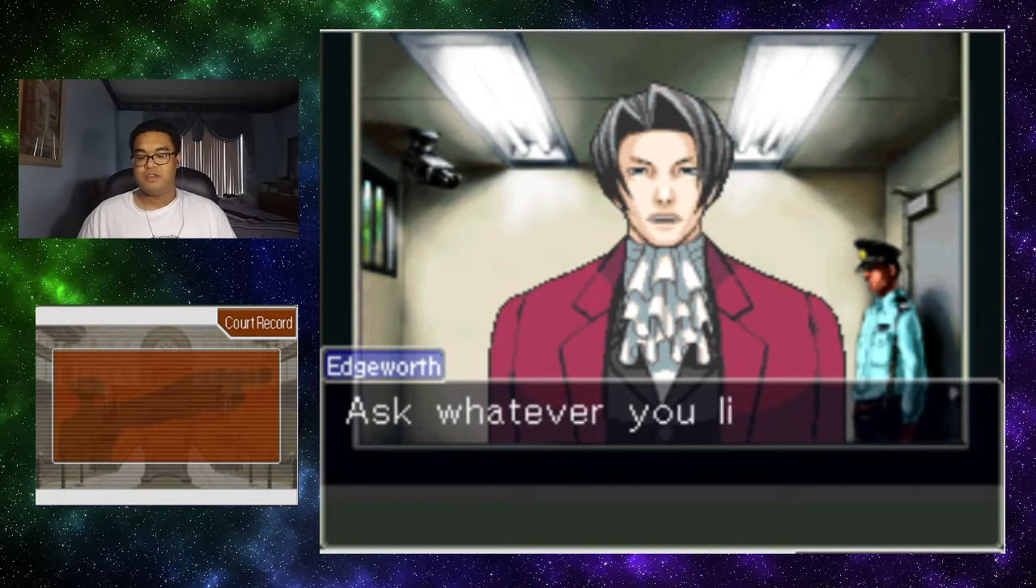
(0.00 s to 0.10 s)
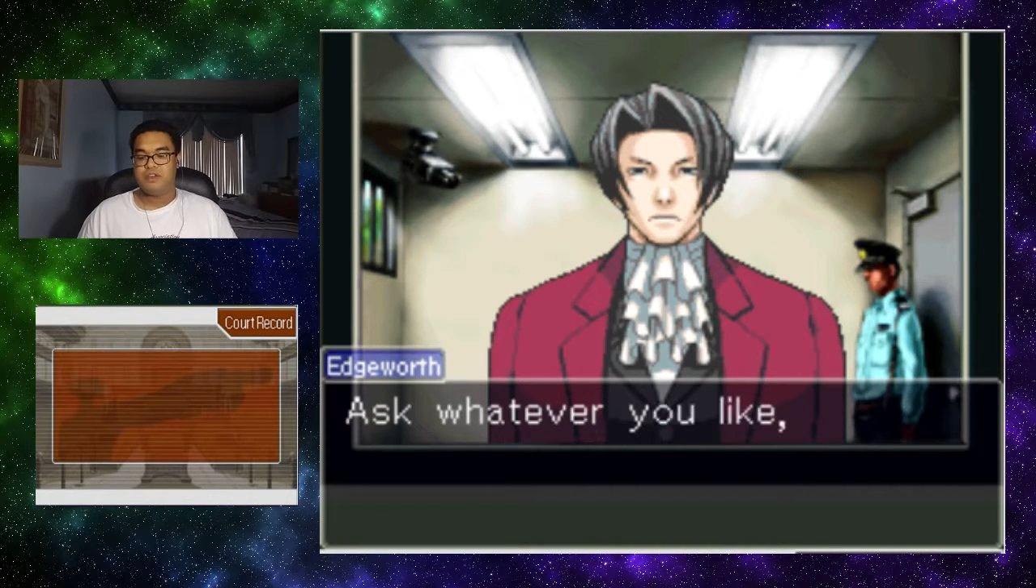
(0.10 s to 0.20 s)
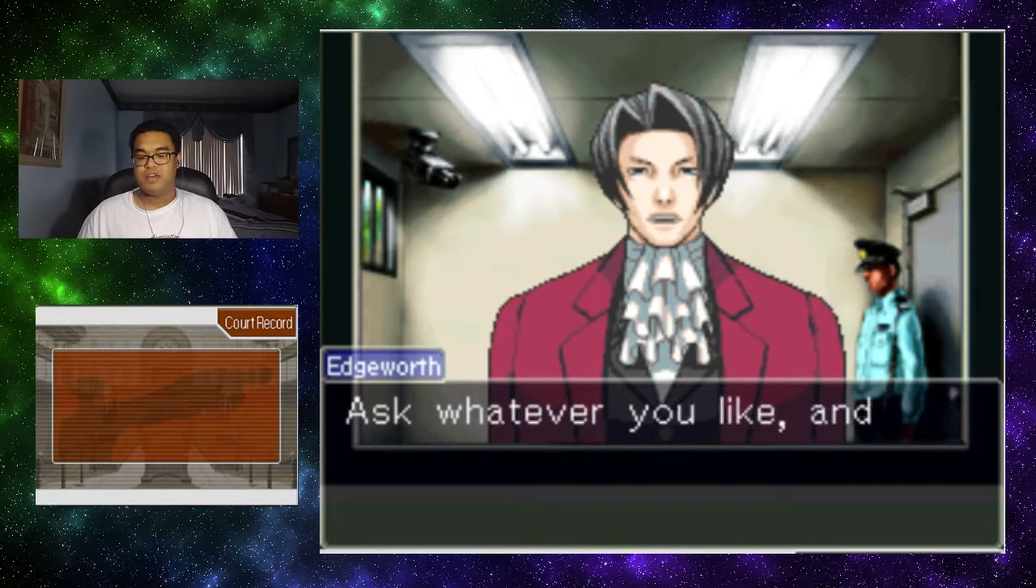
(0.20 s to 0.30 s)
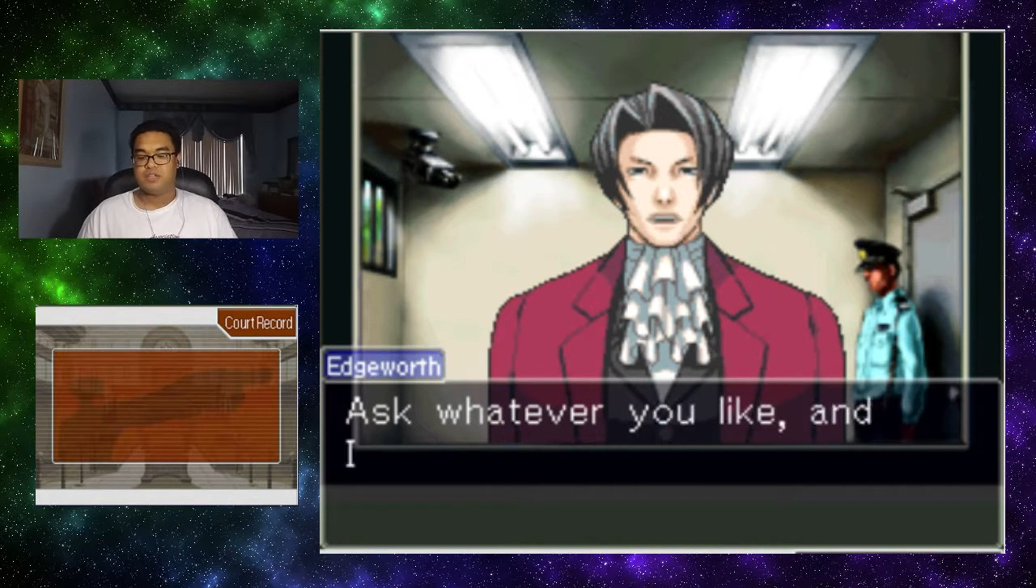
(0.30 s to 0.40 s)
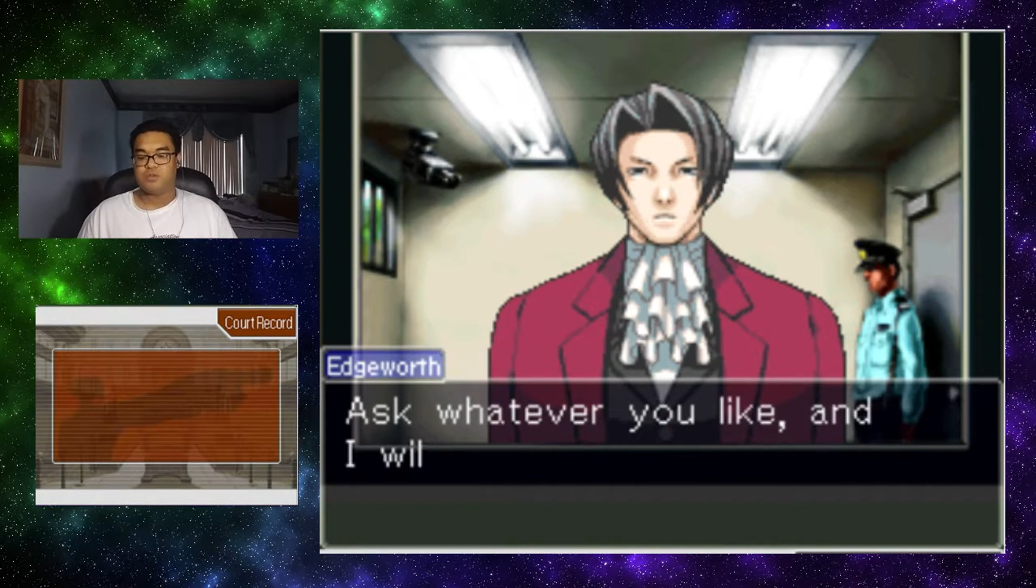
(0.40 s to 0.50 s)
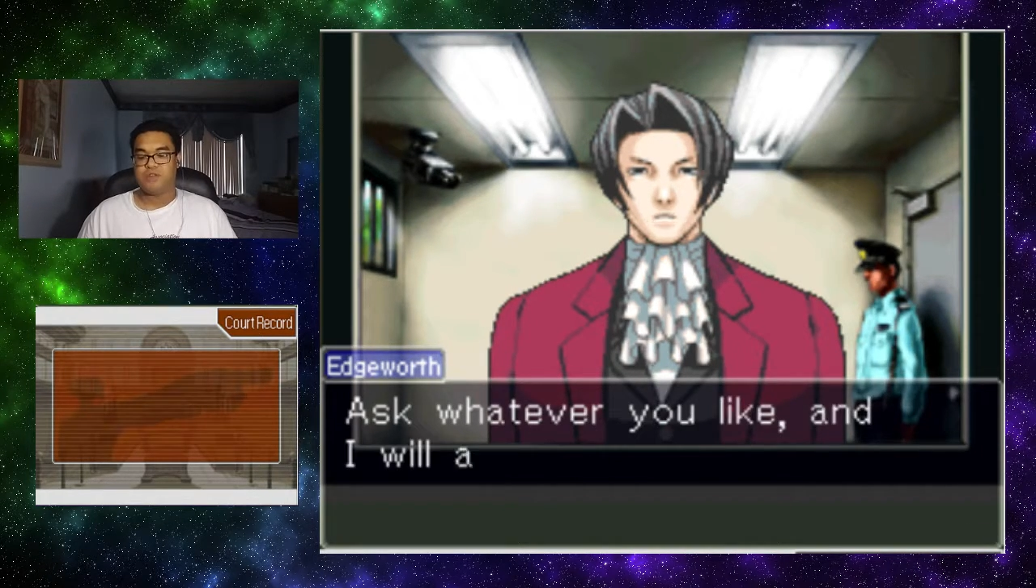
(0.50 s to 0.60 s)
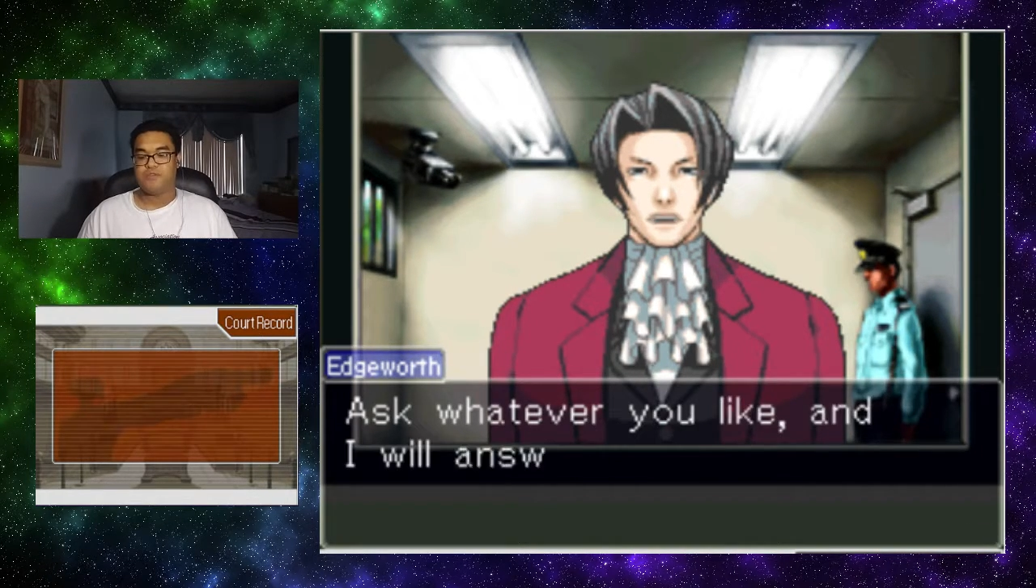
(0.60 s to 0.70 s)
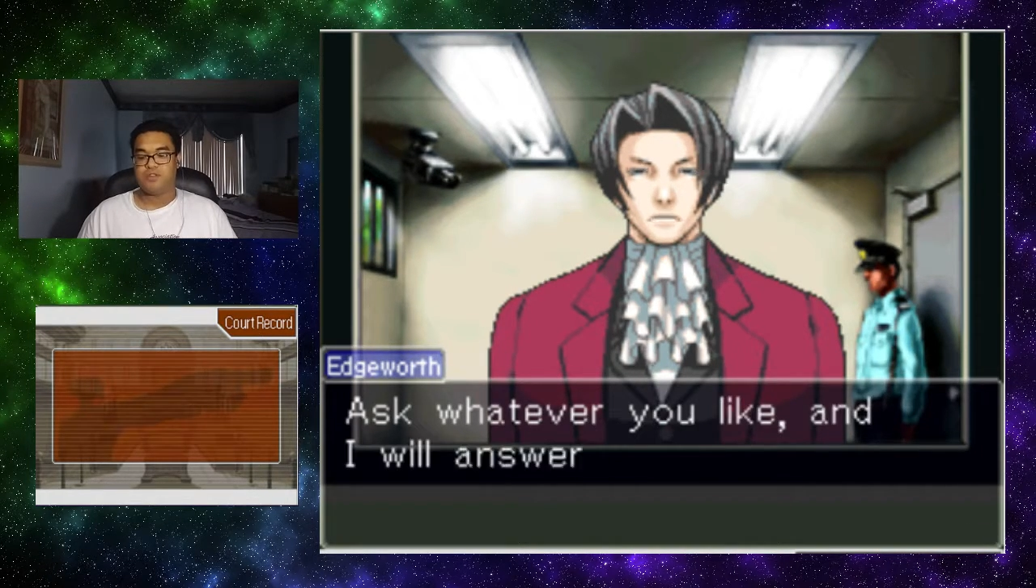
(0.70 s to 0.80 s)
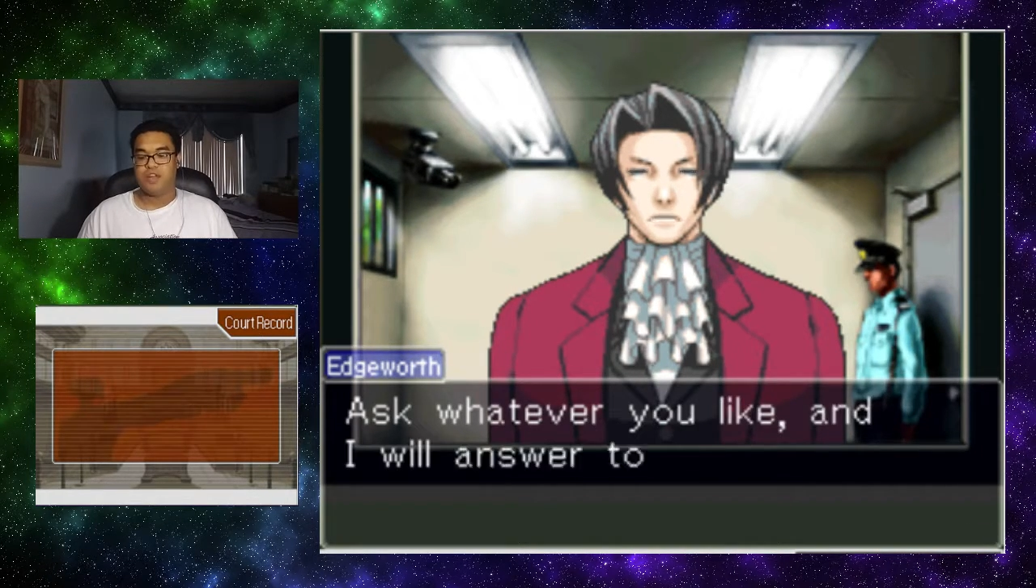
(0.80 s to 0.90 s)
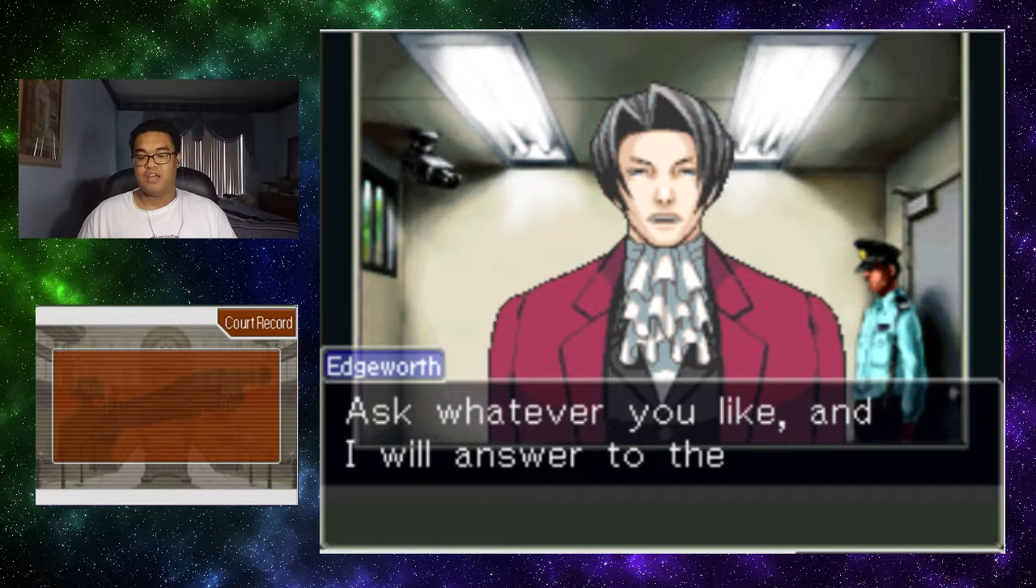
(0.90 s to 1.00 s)
Ask whatever
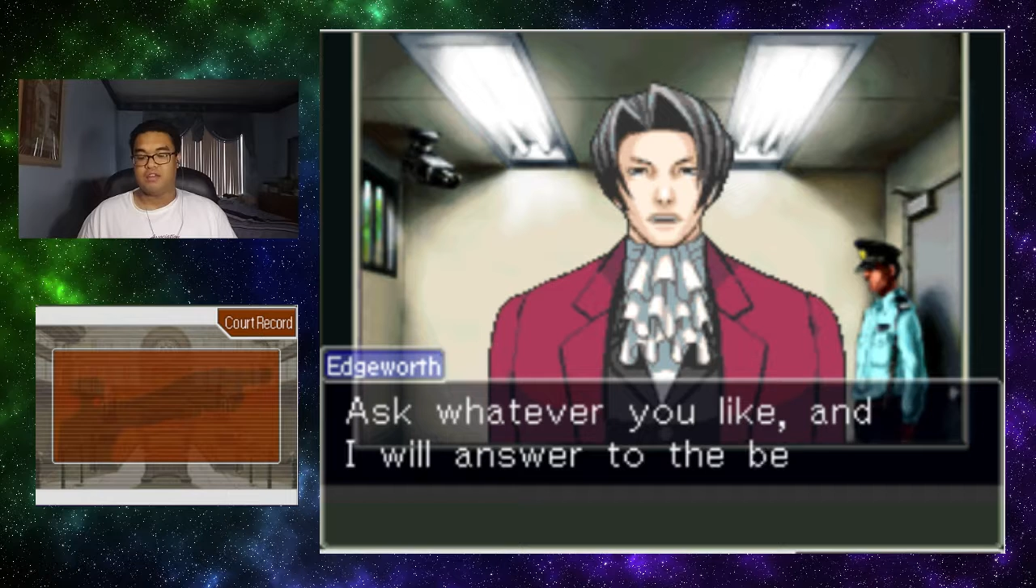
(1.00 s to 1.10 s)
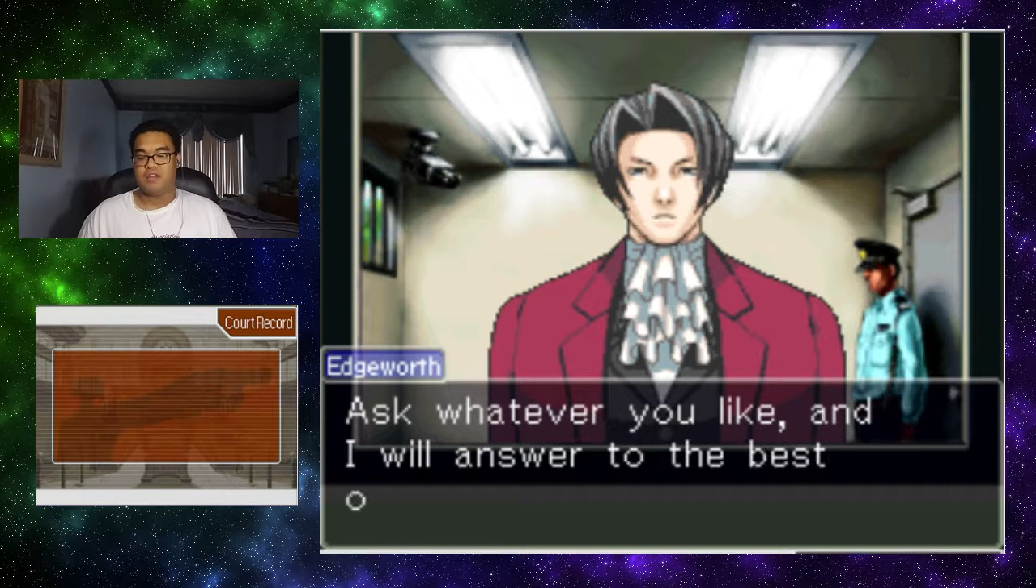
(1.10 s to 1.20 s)
you'd like,